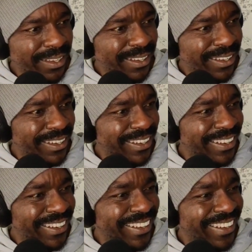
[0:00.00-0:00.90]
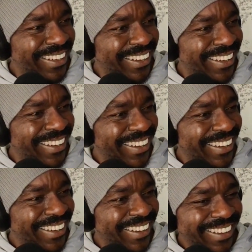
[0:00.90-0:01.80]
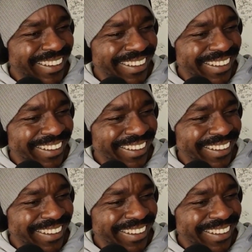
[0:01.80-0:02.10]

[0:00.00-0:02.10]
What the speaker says: (no one is talking)